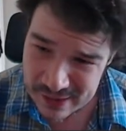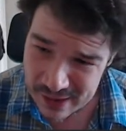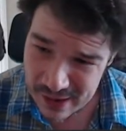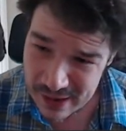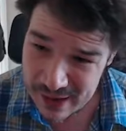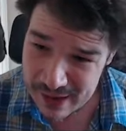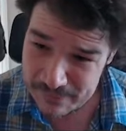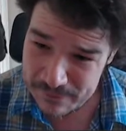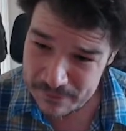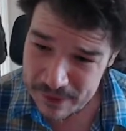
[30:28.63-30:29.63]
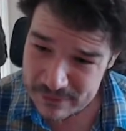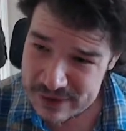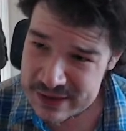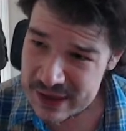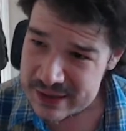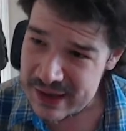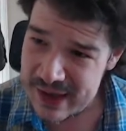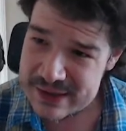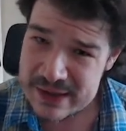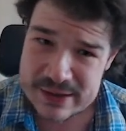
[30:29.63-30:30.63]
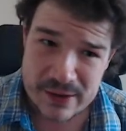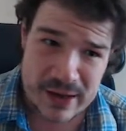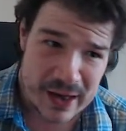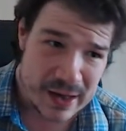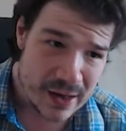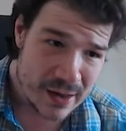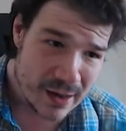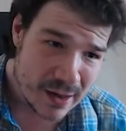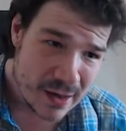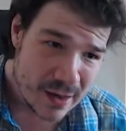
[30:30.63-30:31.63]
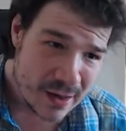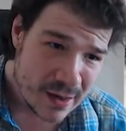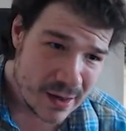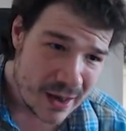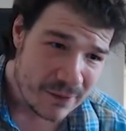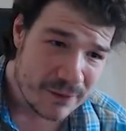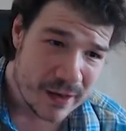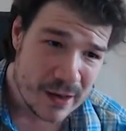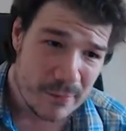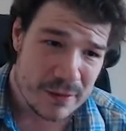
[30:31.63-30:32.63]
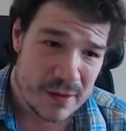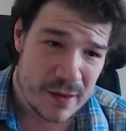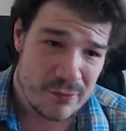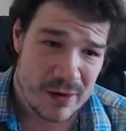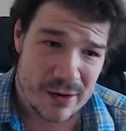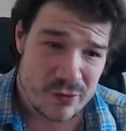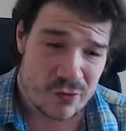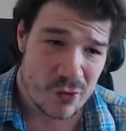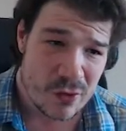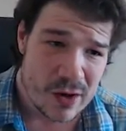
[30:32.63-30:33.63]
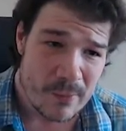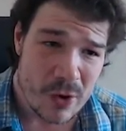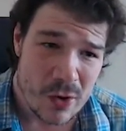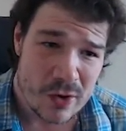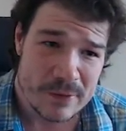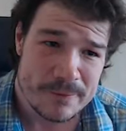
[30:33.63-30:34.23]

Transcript: Out for 5 to 6 days, that's okay. FA Cup third round draw, come on.